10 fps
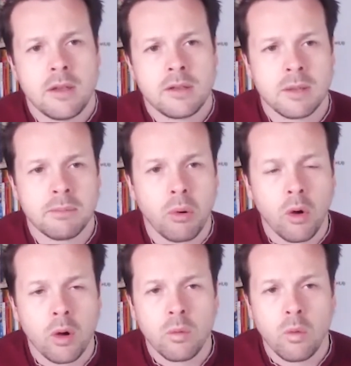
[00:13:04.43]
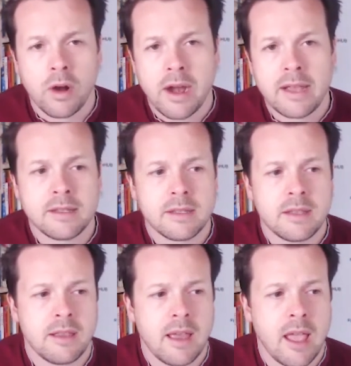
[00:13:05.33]
support what it is
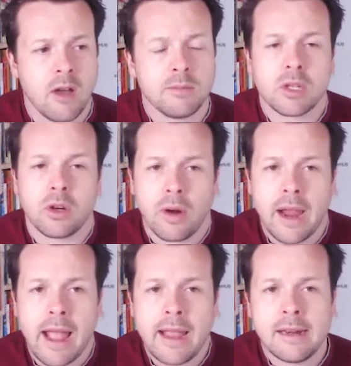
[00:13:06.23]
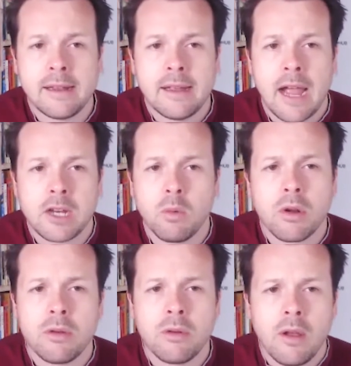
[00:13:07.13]
that they help to create, and you
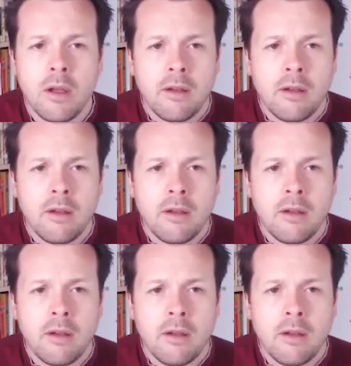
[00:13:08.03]
want to